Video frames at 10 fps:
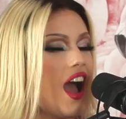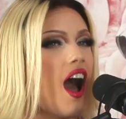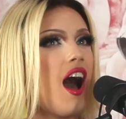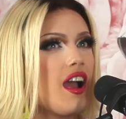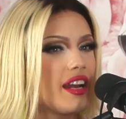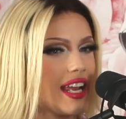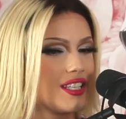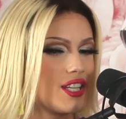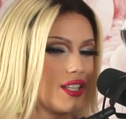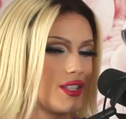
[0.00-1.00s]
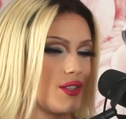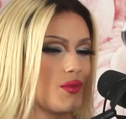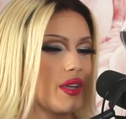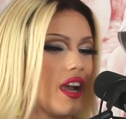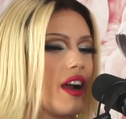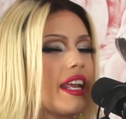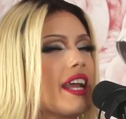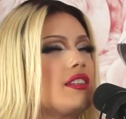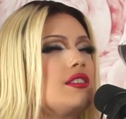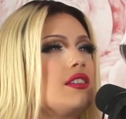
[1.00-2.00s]
Our guest
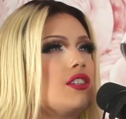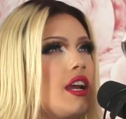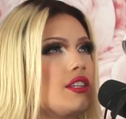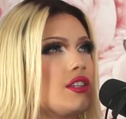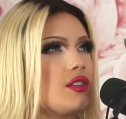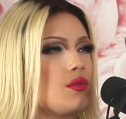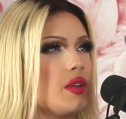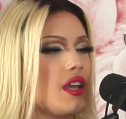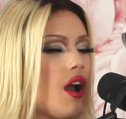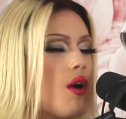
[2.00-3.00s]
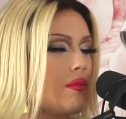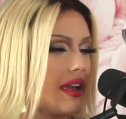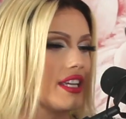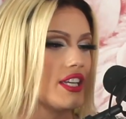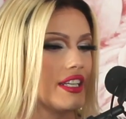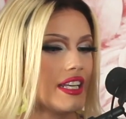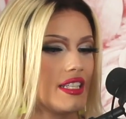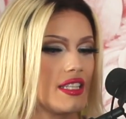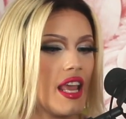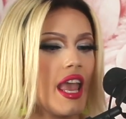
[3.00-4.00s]
judge this week. Oh my
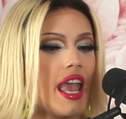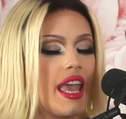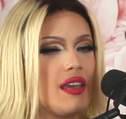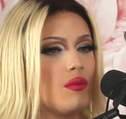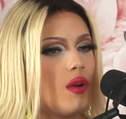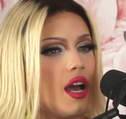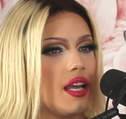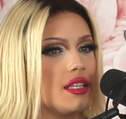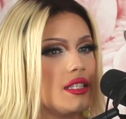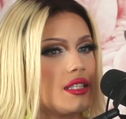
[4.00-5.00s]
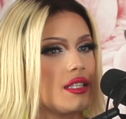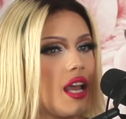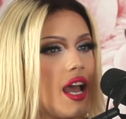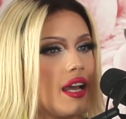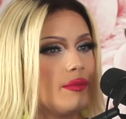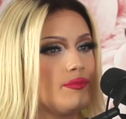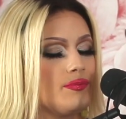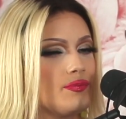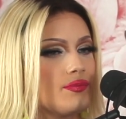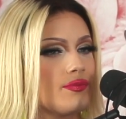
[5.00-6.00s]
goodness. It was Amanda